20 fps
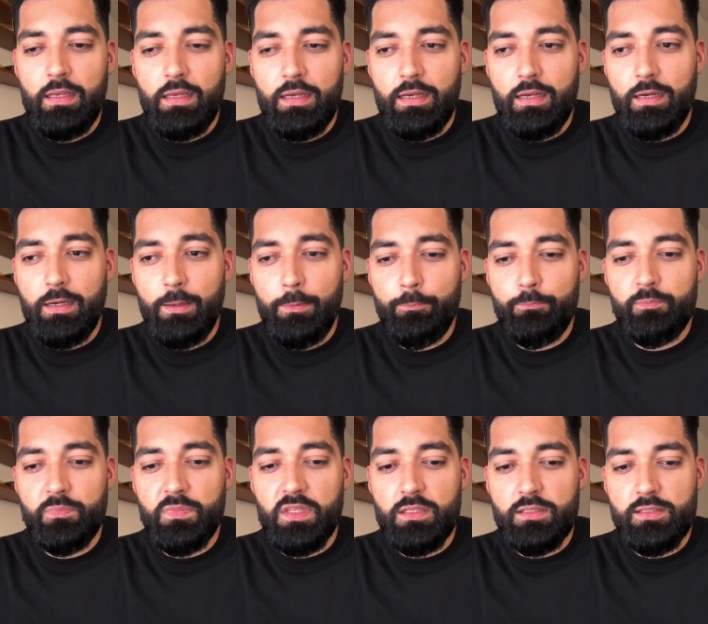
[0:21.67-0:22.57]

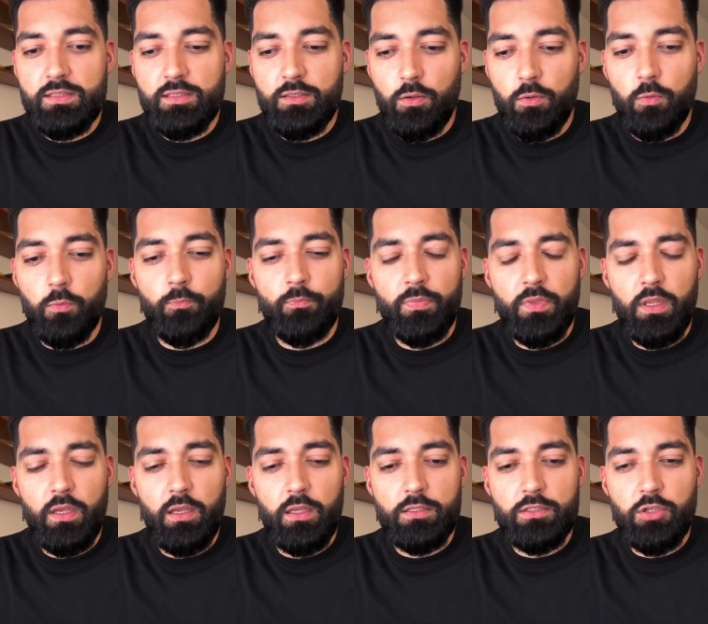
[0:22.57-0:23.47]
Um, so
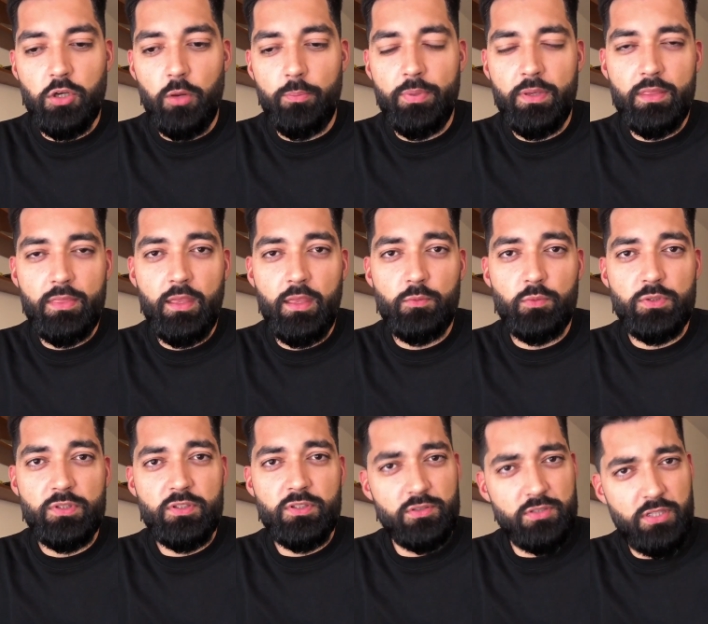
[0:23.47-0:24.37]
a topic that was
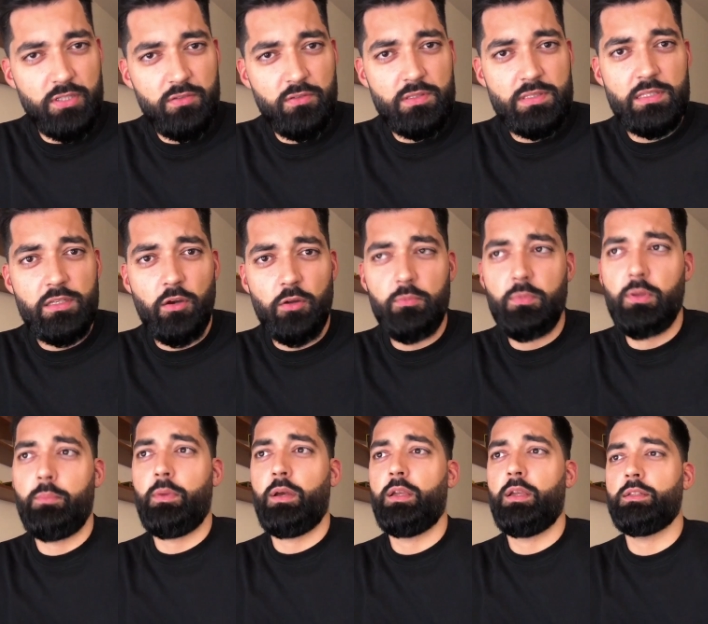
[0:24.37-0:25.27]
continuously on my
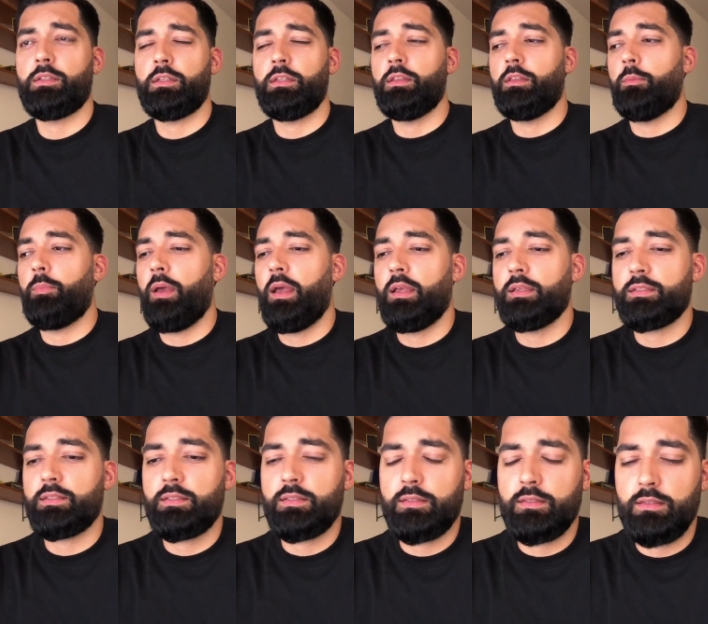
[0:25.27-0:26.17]
mind in the
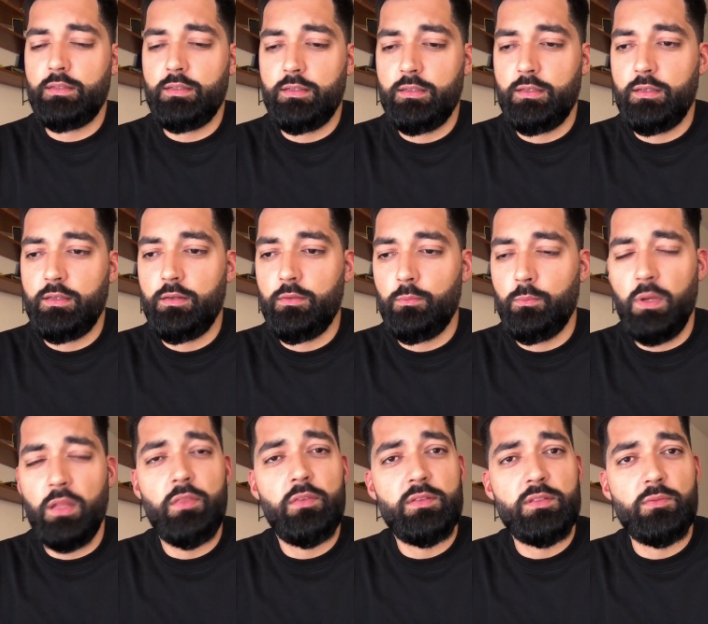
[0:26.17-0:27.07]
past uh,
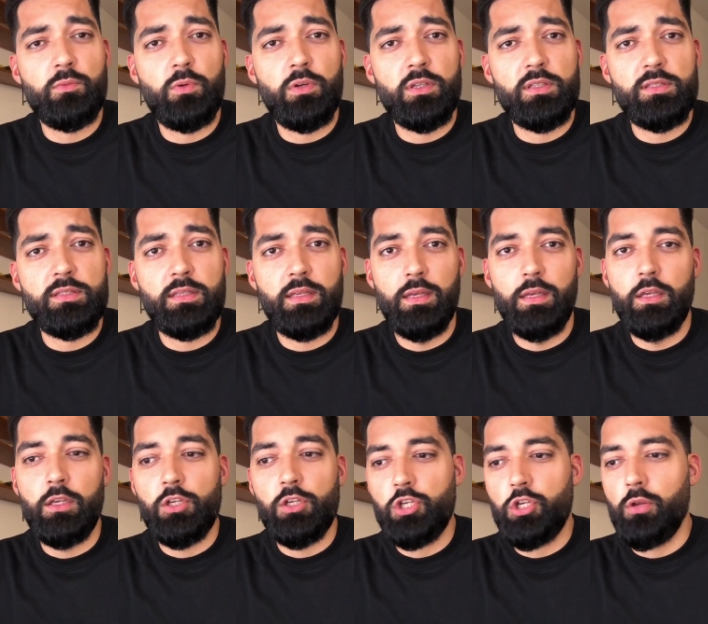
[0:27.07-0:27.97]
months was
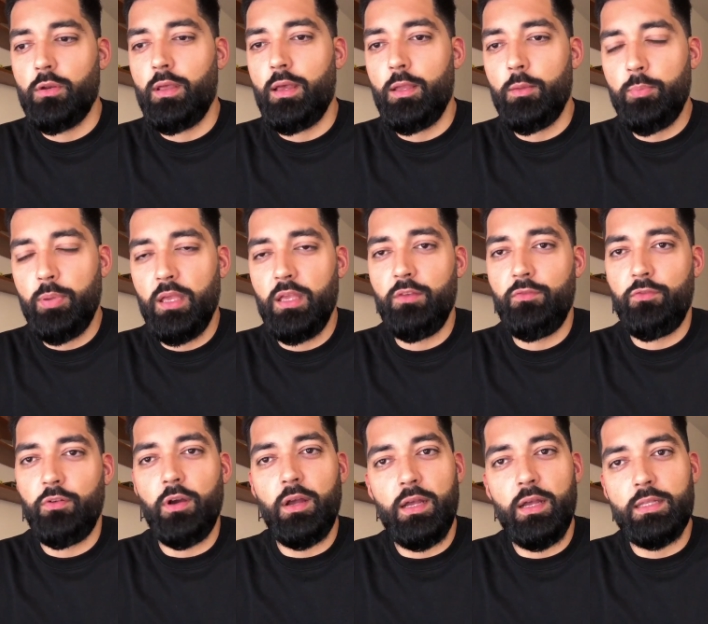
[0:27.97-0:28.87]
should I pay
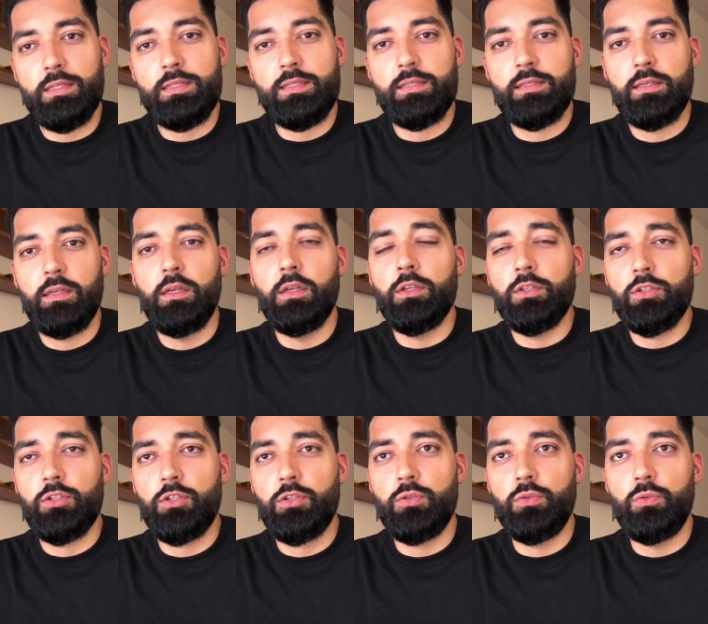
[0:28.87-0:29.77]
for ads
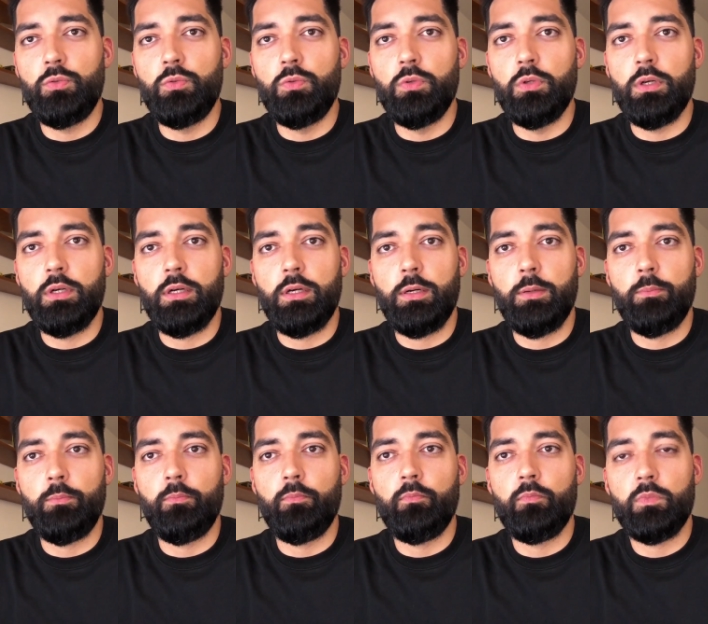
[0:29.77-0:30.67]
to
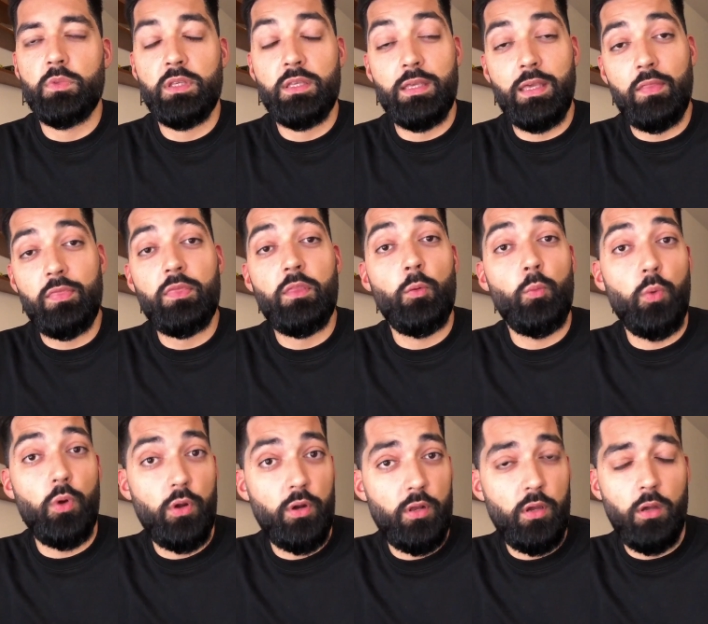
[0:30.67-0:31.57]
um, get the
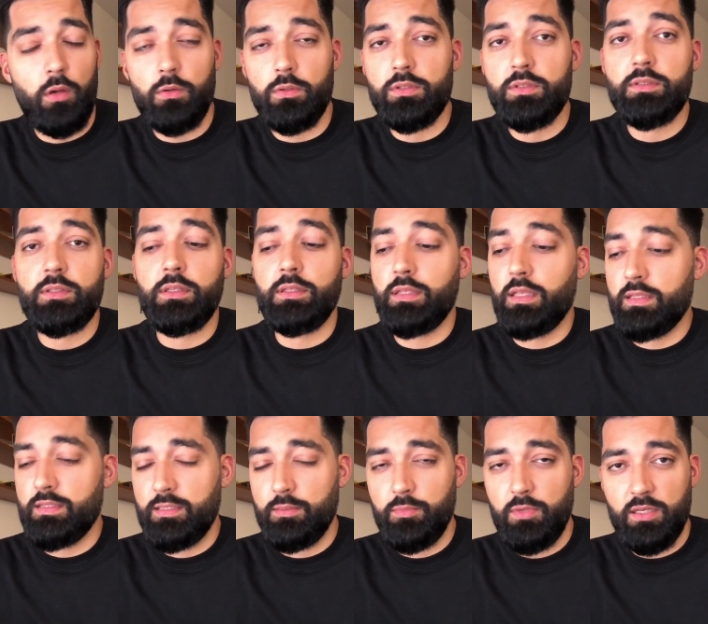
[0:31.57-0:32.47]
word out and get
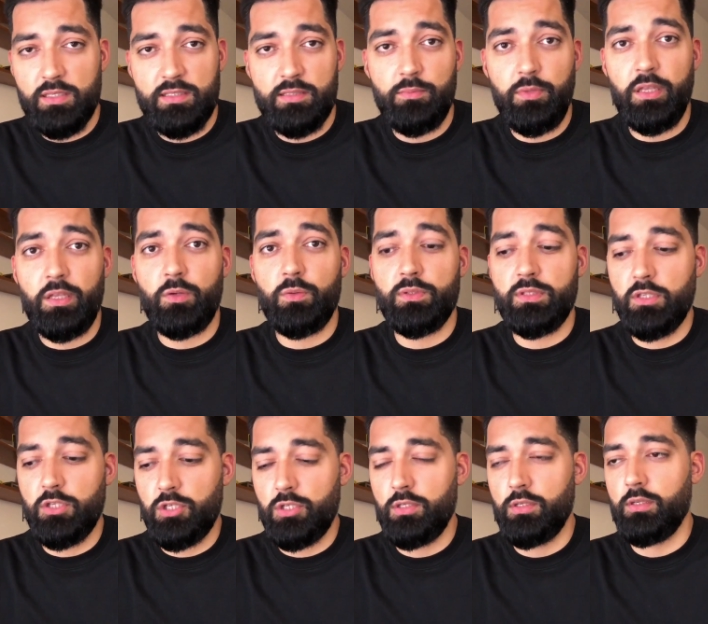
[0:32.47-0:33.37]
some customer
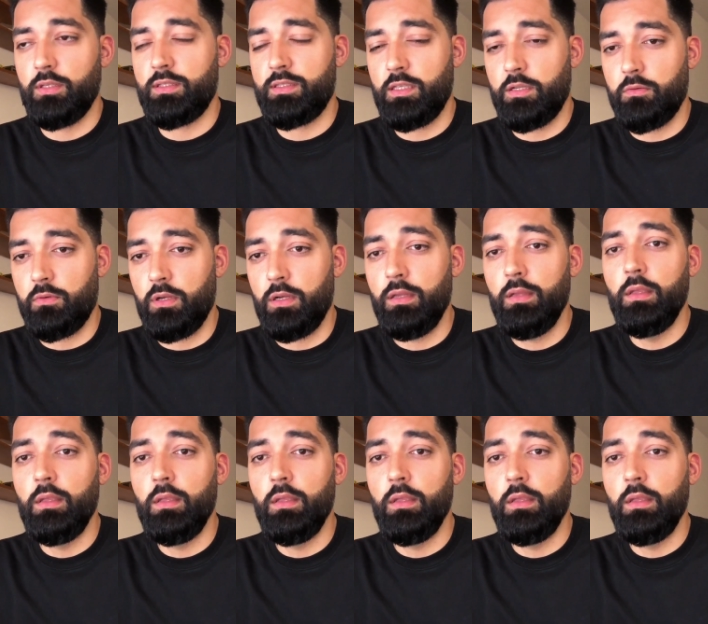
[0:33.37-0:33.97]
acquisition, etc.